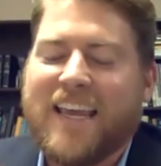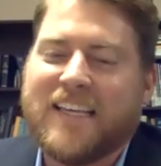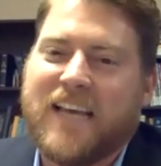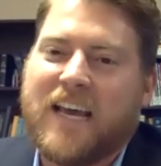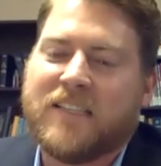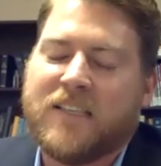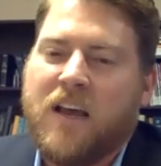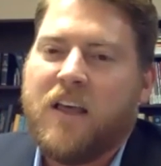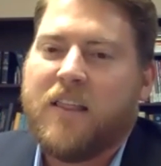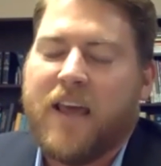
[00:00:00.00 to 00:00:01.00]
He says
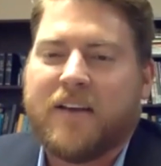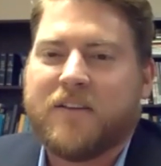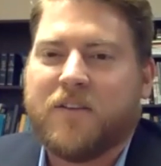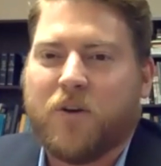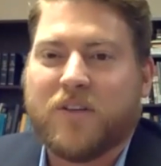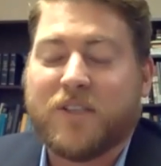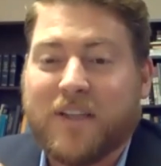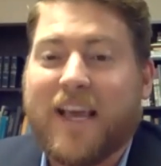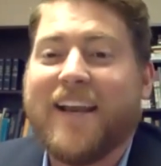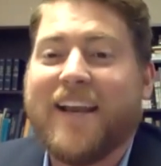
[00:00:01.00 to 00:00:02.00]
that there is a
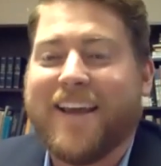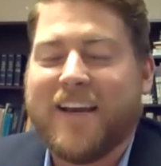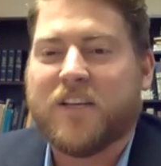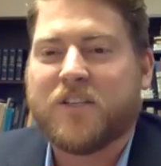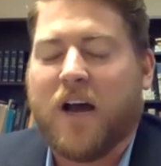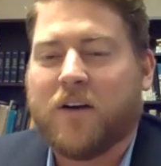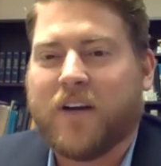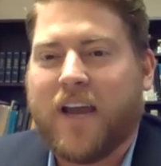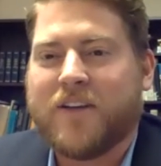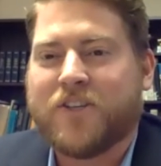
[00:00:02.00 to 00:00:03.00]
lady in his
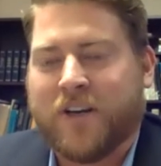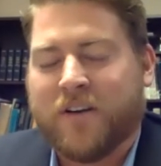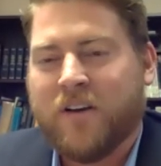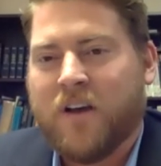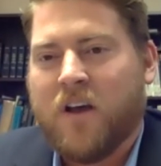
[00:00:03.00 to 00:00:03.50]
congregation